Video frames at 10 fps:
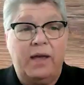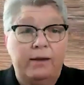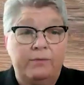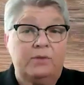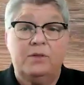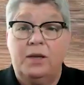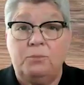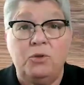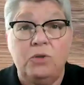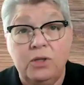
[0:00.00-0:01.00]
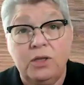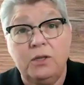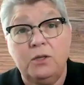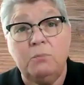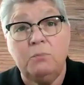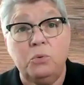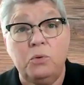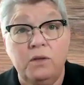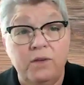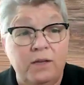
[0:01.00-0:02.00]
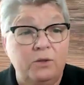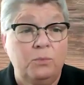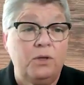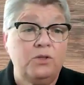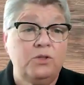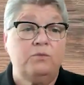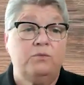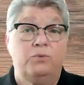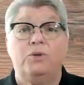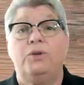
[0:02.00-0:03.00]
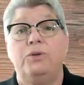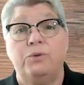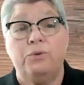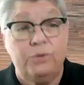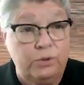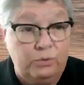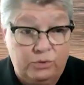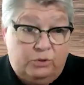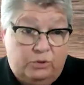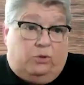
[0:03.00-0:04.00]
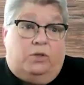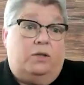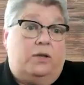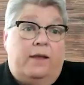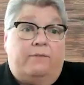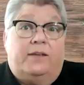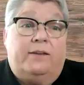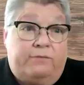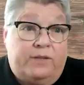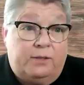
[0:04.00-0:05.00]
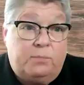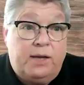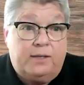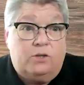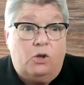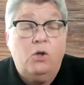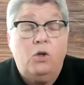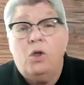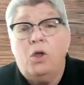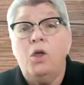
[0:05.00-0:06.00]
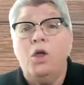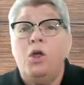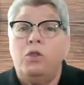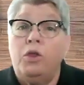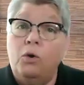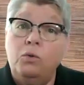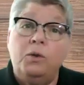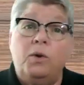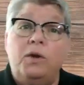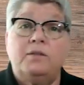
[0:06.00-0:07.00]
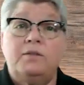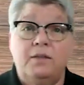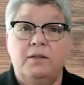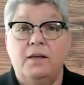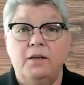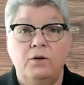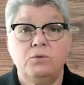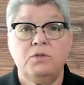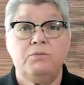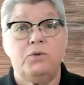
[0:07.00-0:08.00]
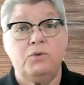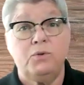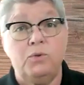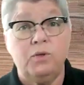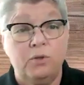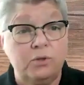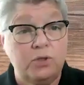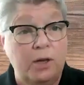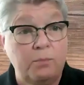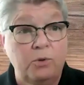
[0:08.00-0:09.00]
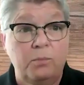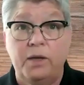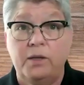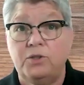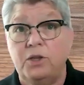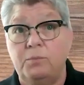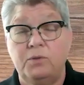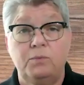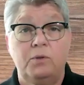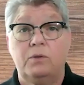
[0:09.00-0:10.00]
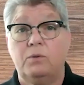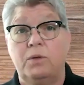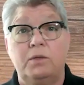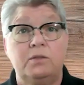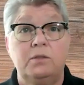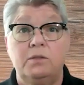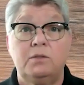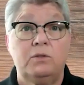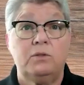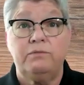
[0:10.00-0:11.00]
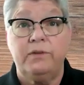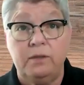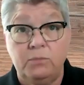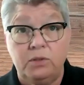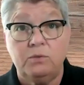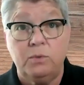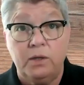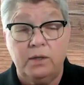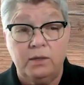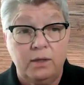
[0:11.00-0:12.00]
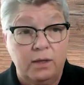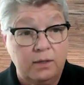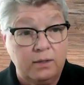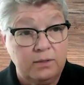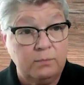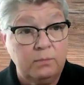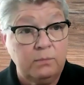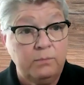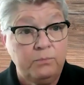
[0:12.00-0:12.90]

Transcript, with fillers: Half the time, you didn't get an employee evaluation for a year or two, so you didn't have any feedback at all. The only way a CNA knows if they're doing a good job or a bad job is whether the residents or the families recognize them.